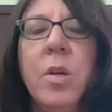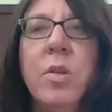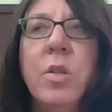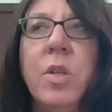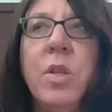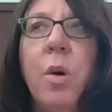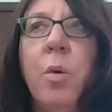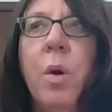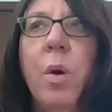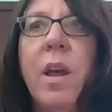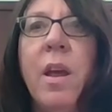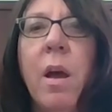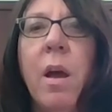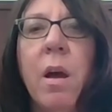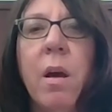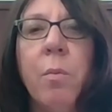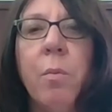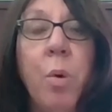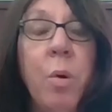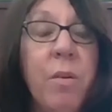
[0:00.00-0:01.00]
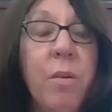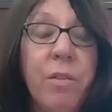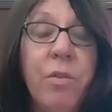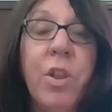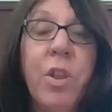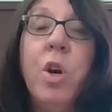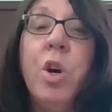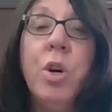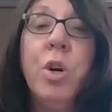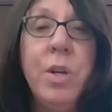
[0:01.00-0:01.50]
So
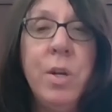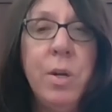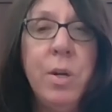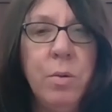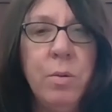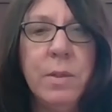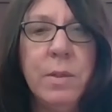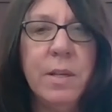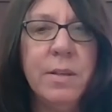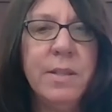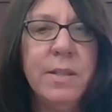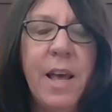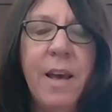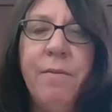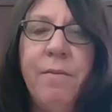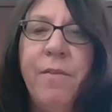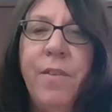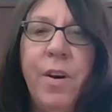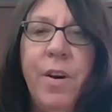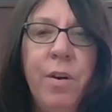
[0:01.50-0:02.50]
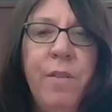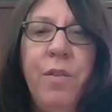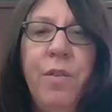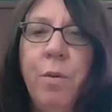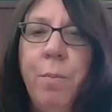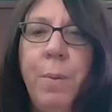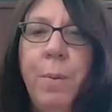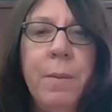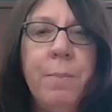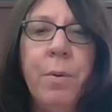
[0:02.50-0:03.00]
the good news is that very
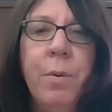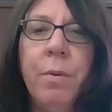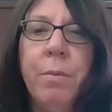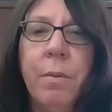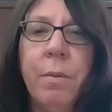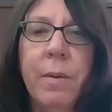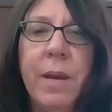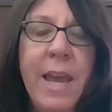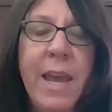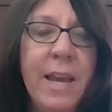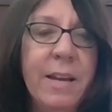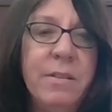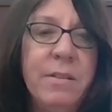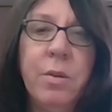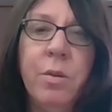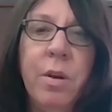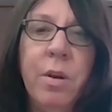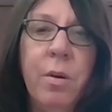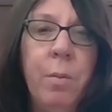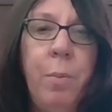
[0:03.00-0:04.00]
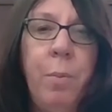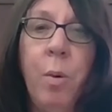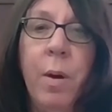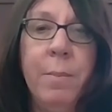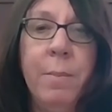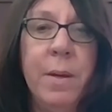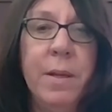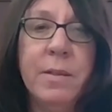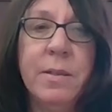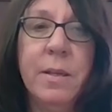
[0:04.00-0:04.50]
few people cancel their
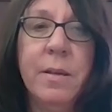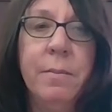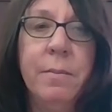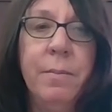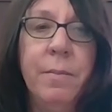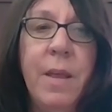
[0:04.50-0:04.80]
appointments.